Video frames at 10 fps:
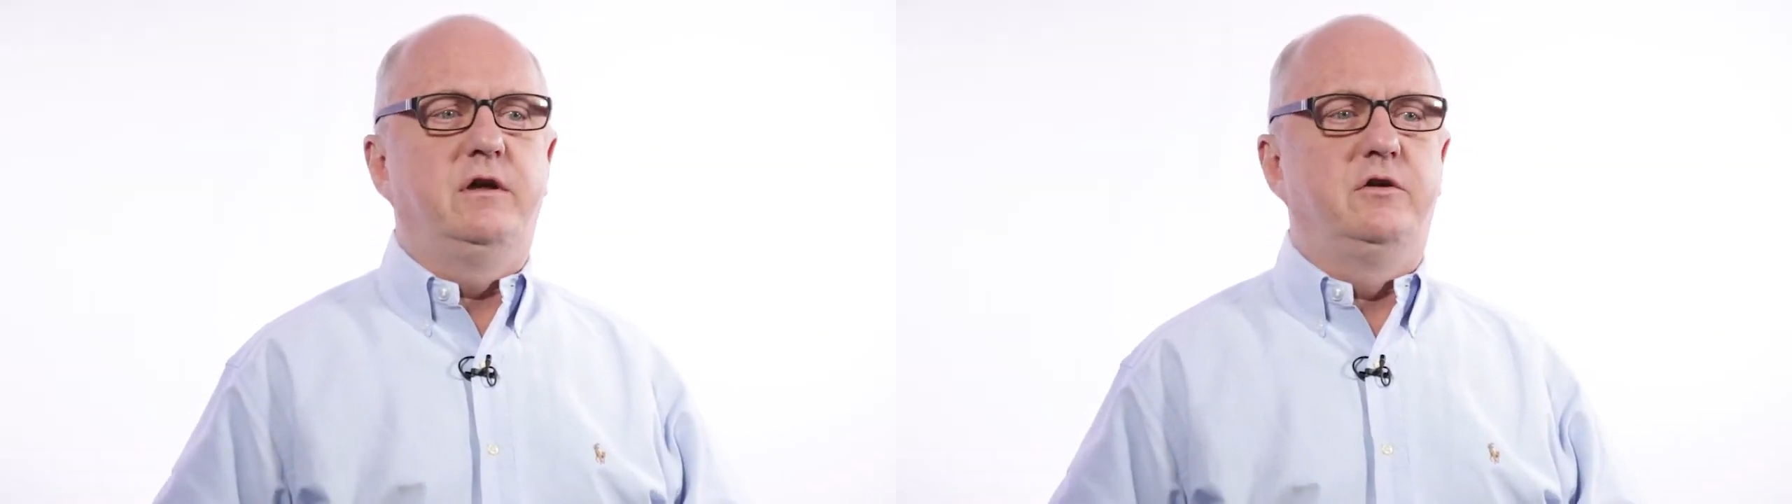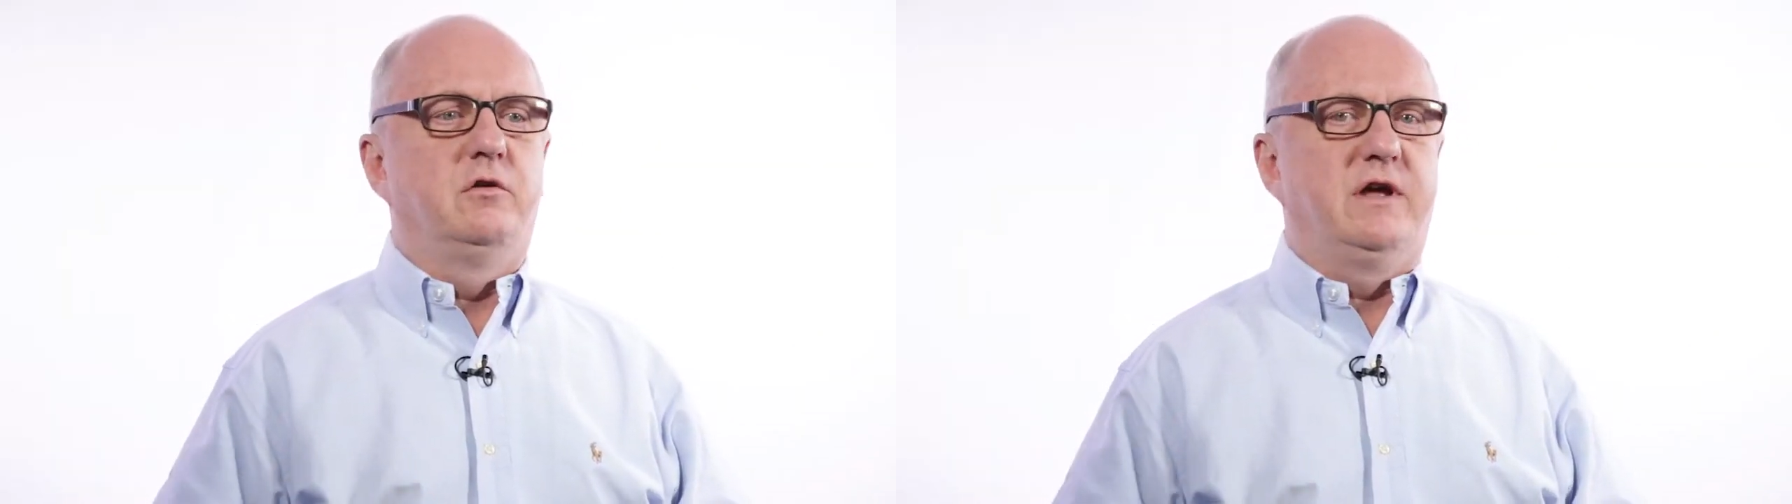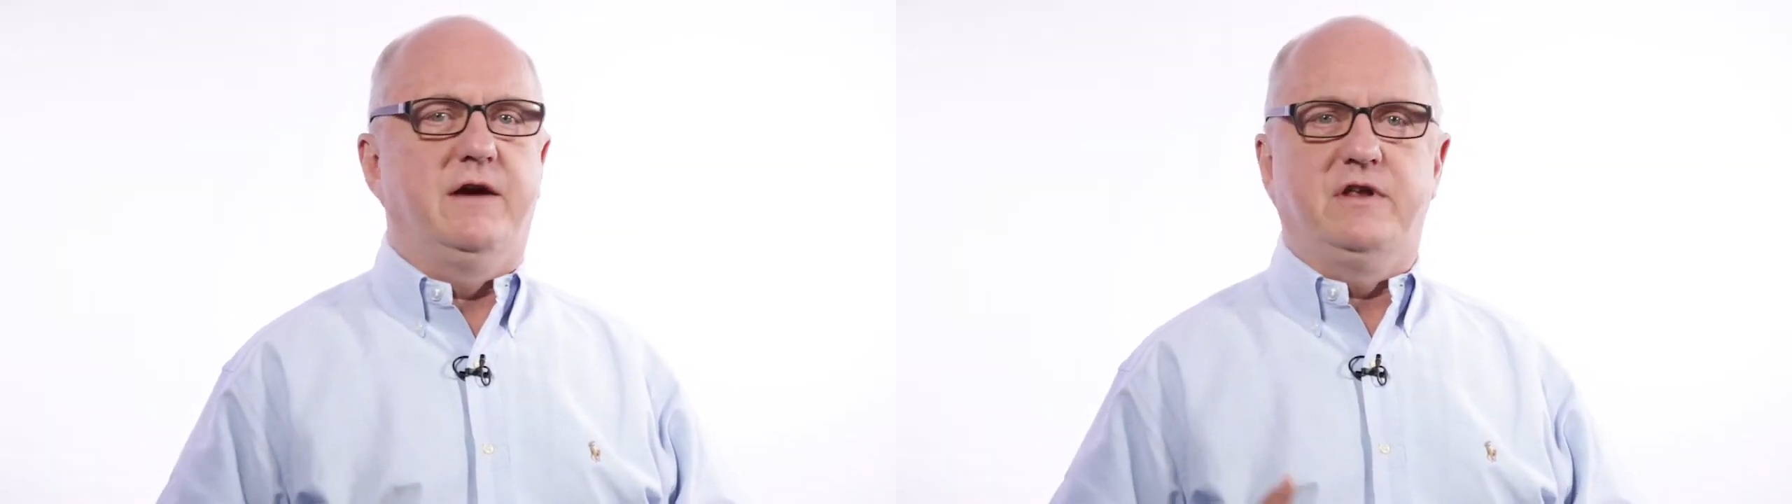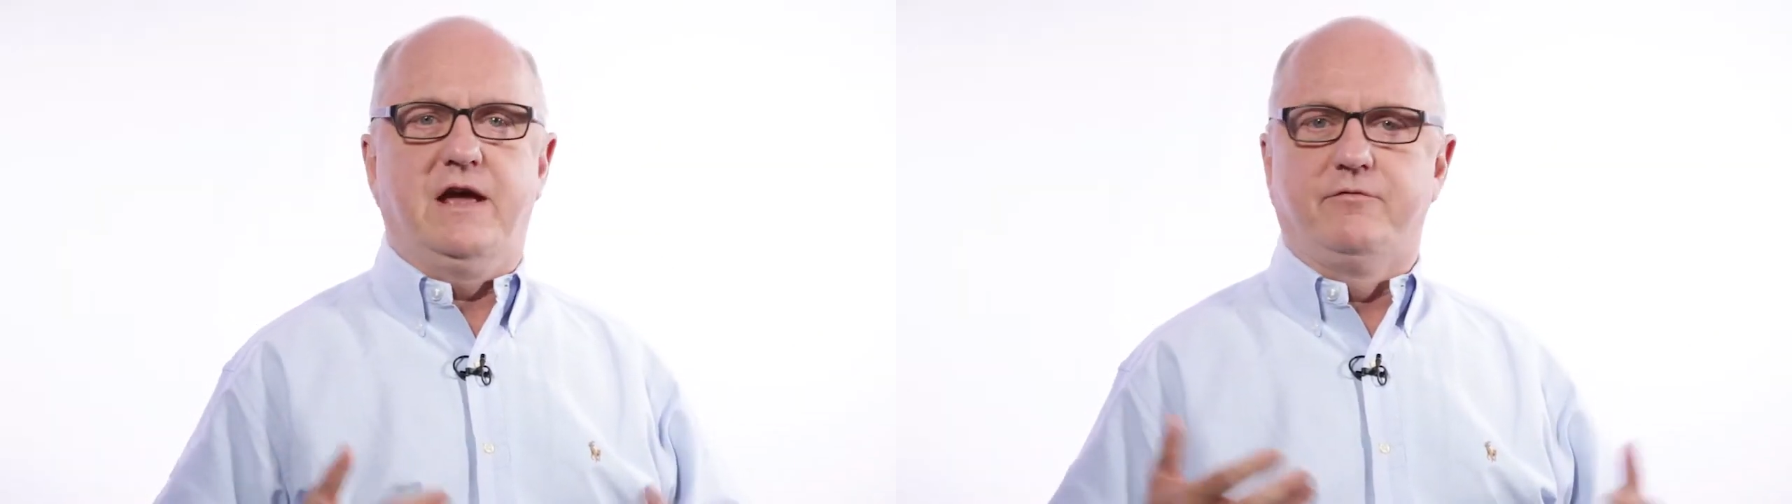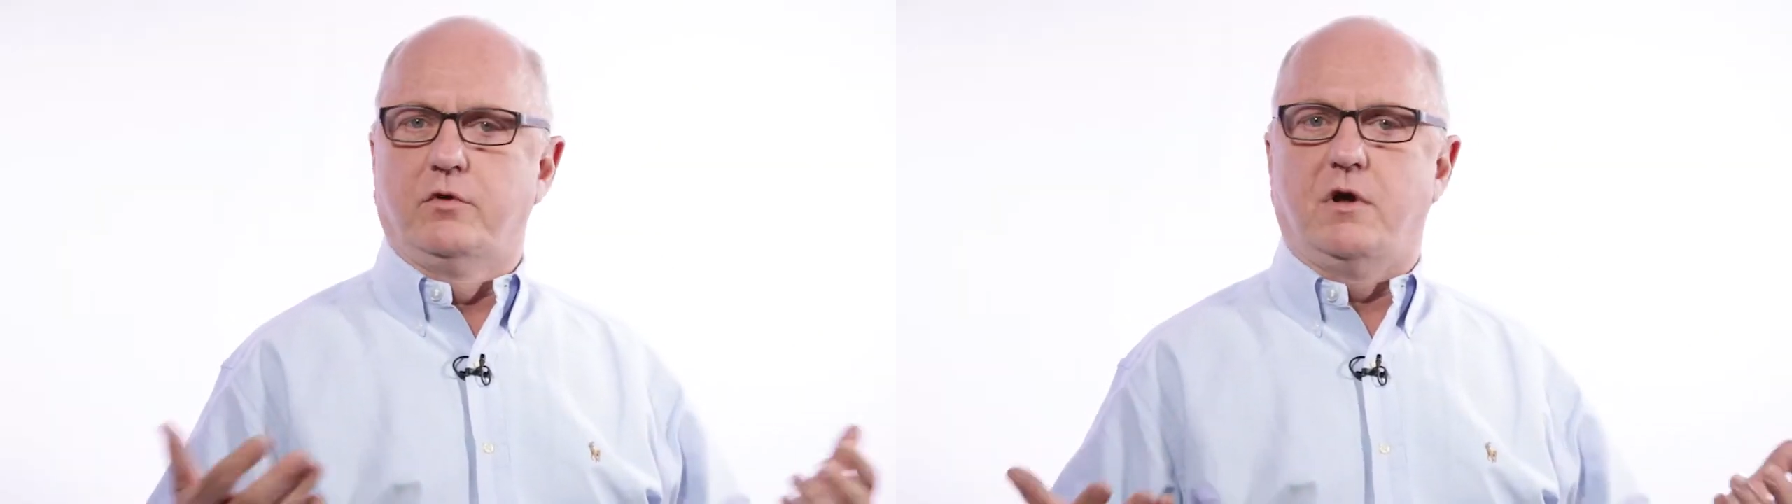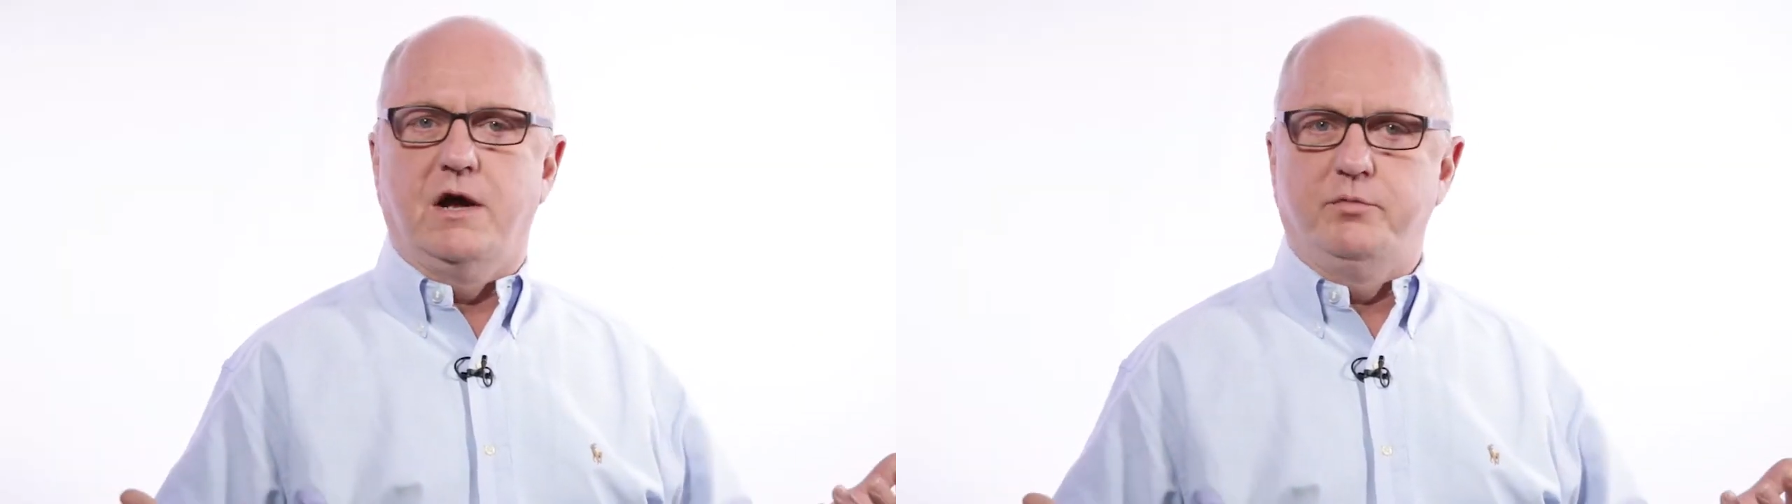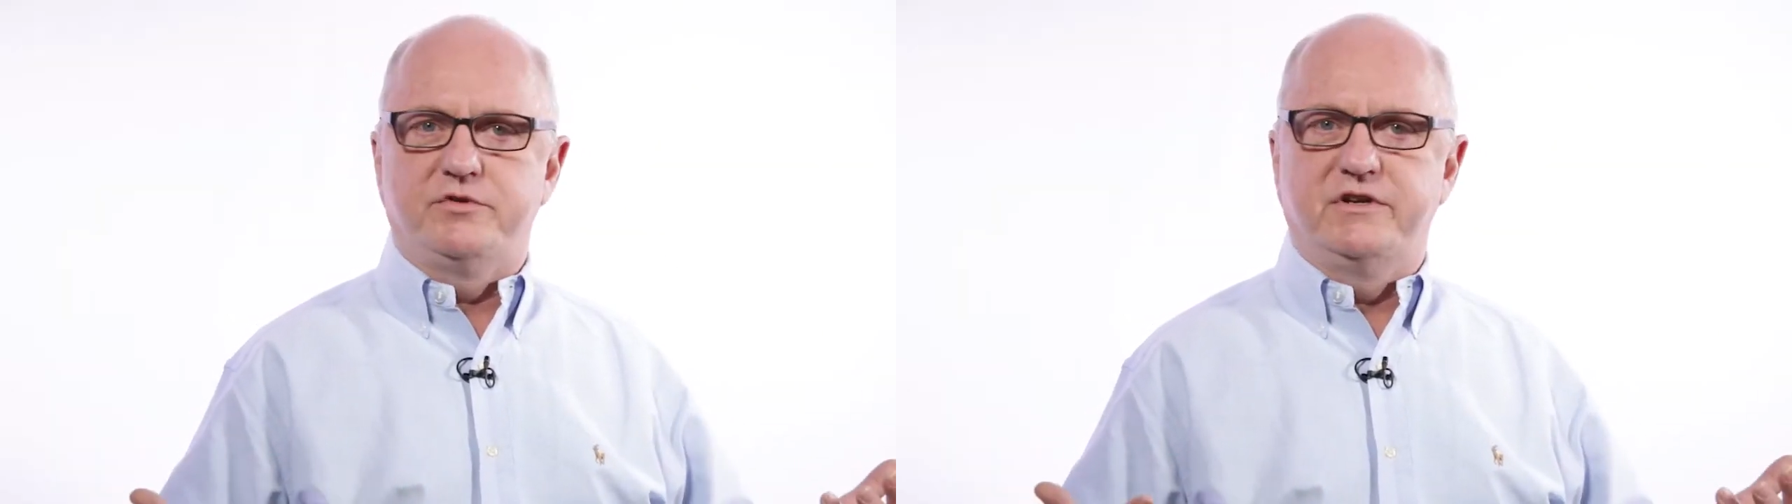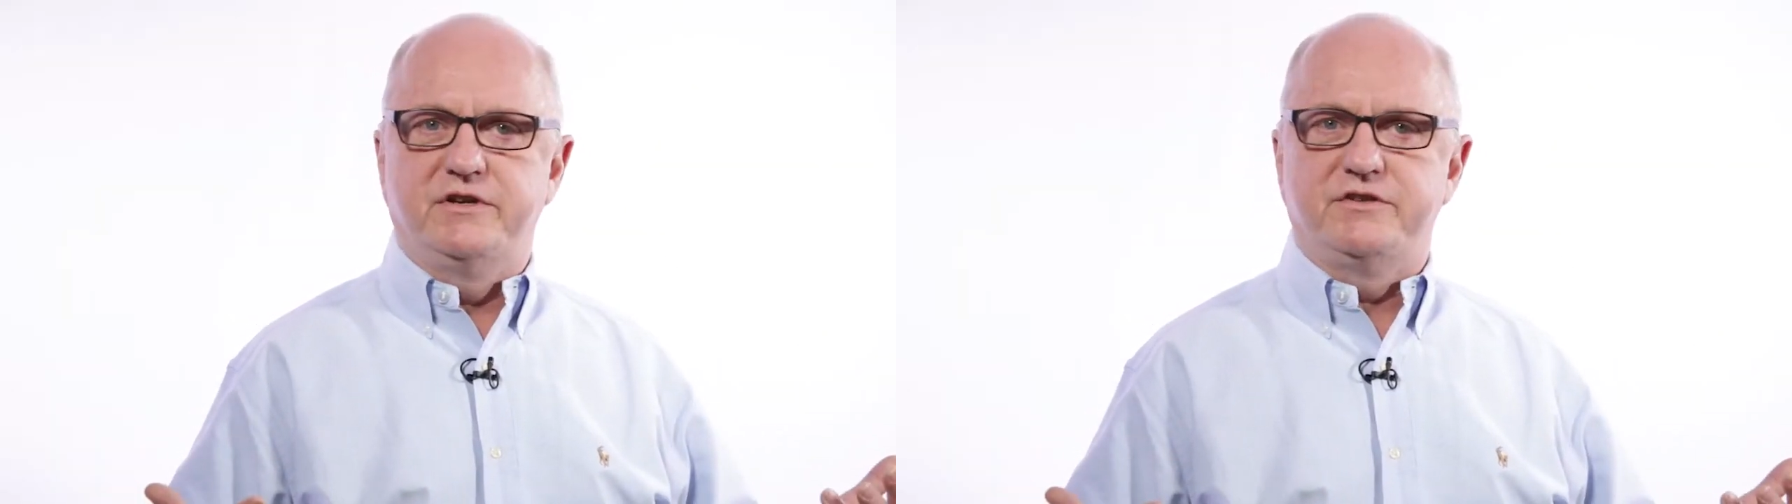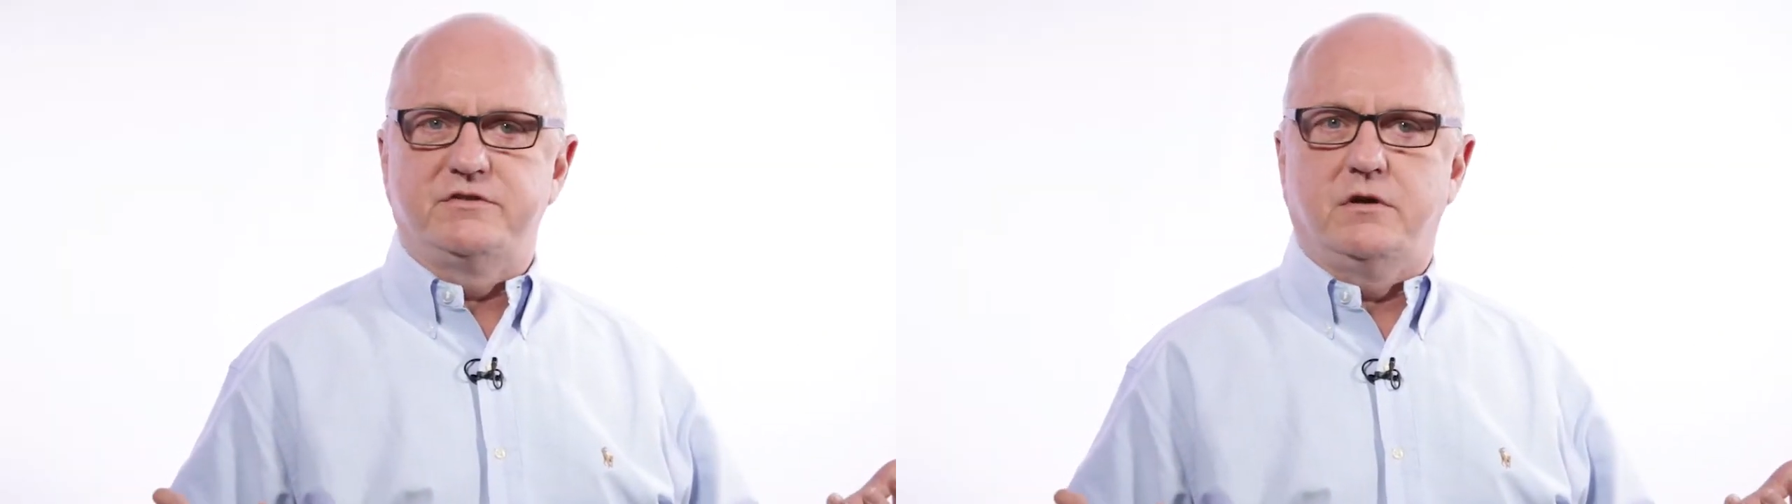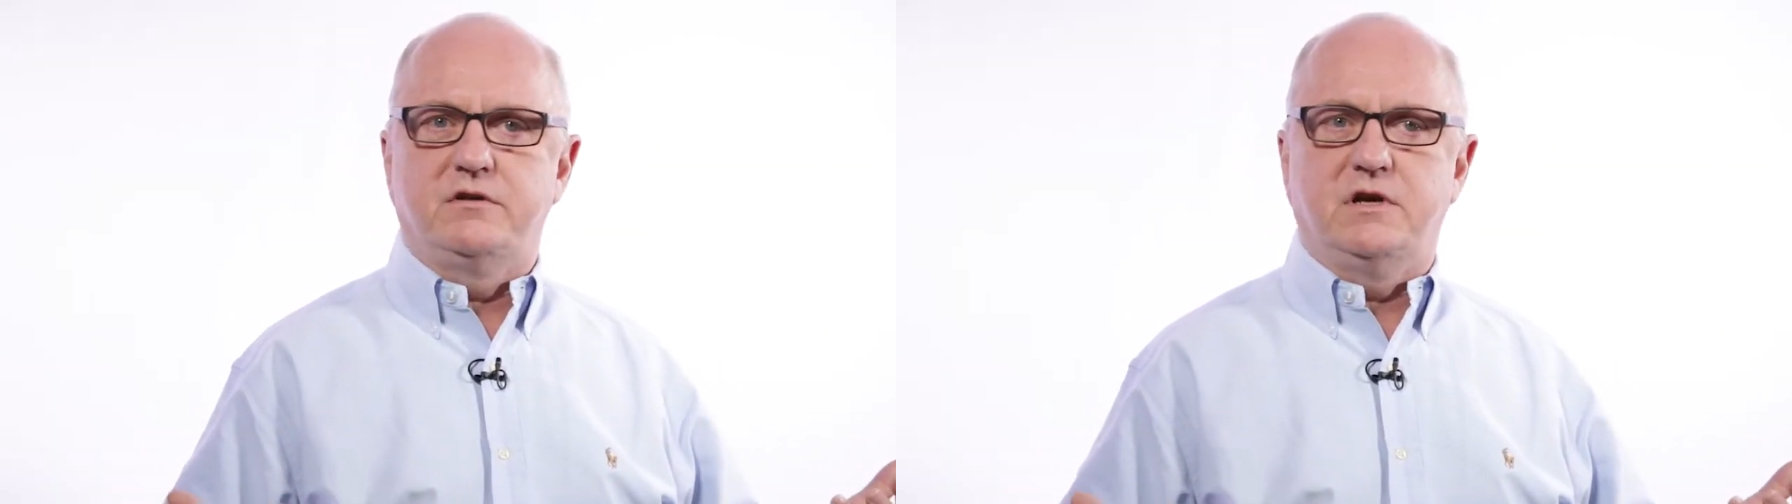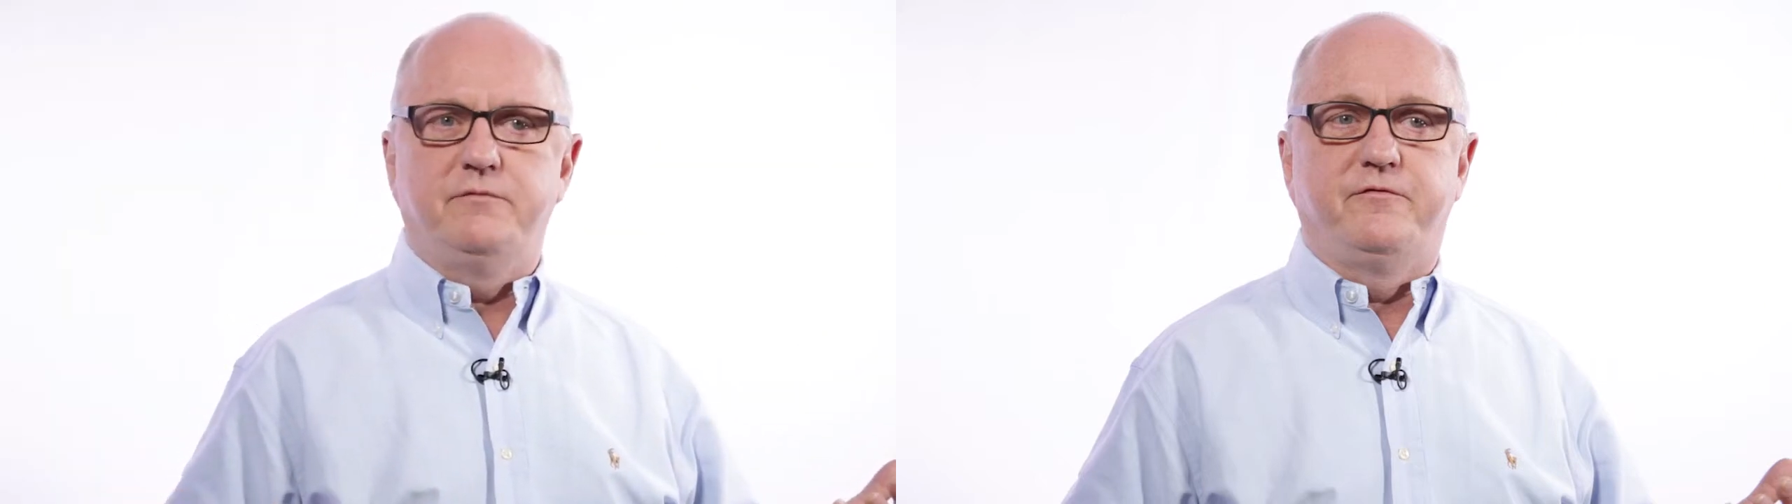You don't have to have real high percentages all the time.